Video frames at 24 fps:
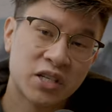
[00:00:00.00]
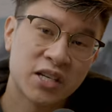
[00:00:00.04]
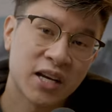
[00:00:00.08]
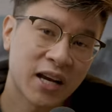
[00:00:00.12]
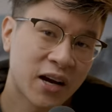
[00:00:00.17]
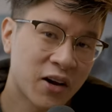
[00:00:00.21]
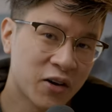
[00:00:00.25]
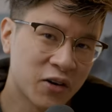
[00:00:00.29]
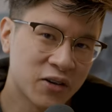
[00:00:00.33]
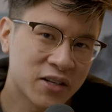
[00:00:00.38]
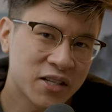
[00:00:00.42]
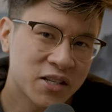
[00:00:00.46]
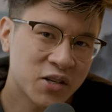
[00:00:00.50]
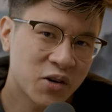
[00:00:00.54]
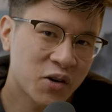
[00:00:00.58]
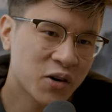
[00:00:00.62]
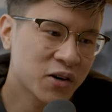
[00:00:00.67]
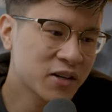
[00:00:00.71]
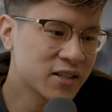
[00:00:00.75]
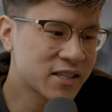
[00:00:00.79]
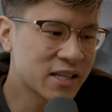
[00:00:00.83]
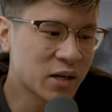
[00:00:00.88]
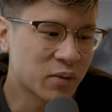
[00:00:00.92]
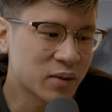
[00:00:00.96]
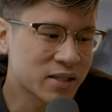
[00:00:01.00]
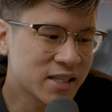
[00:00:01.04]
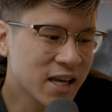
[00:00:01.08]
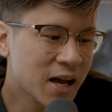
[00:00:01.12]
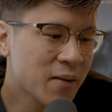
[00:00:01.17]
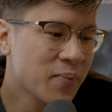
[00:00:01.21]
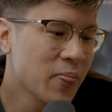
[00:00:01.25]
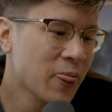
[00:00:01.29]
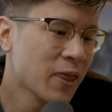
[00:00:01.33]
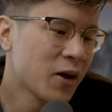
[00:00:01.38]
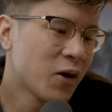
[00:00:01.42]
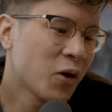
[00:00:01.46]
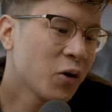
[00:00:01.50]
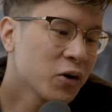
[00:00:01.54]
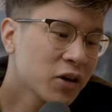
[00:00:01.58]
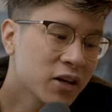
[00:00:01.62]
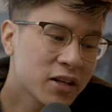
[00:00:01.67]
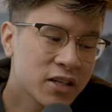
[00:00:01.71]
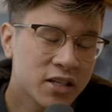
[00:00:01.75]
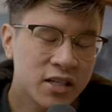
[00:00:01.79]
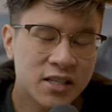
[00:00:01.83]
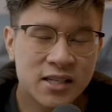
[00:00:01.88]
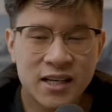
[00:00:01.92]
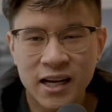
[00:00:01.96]
can check out our discord, see what's up, or you
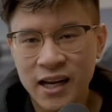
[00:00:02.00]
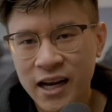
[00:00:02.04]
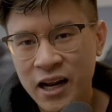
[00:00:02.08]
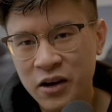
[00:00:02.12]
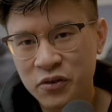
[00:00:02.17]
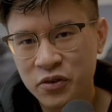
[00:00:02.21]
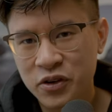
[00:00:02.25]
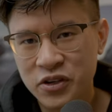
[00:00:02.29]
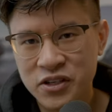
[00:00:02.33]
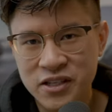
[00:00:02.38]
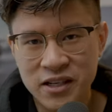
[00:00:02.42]
can just check it out for